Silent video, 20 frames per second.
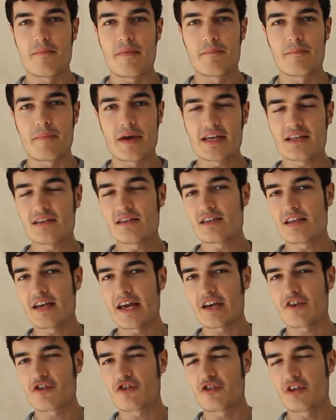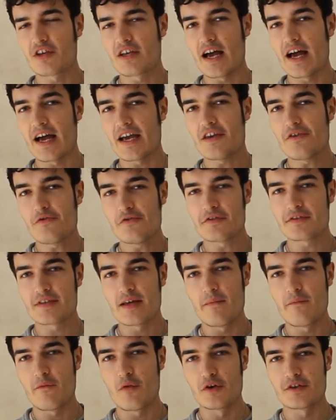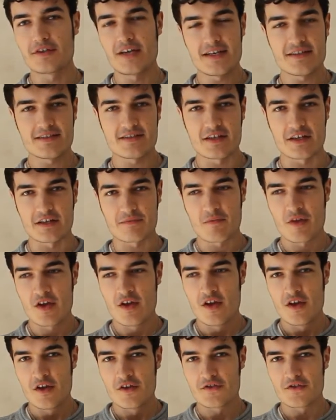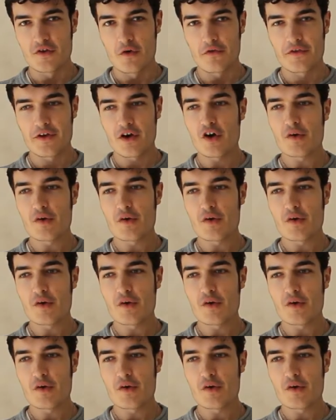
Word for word: mainly actually I use them for testing. So there